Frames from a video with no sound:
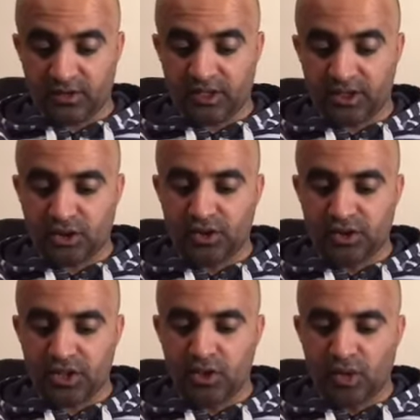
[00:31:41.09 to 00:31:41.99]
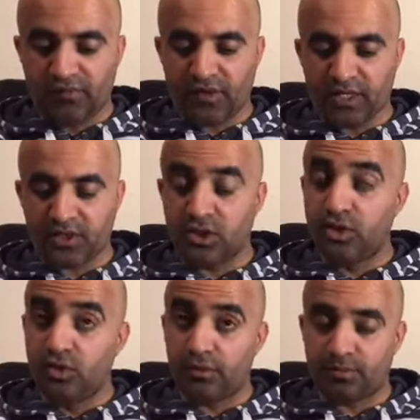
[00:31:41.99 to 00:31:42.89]
discontinue all flights to
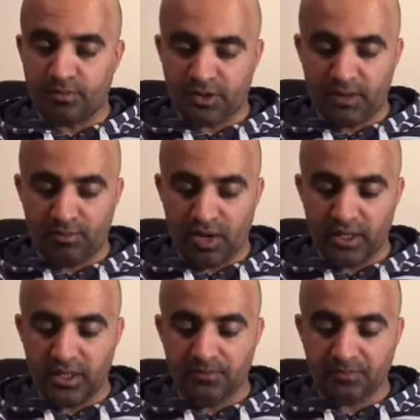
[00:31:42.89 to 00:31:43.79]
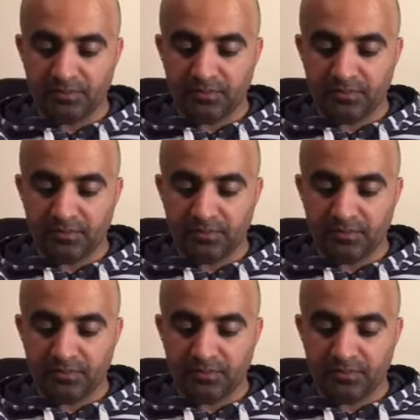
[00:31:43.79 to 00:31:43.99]
Europe temporarily.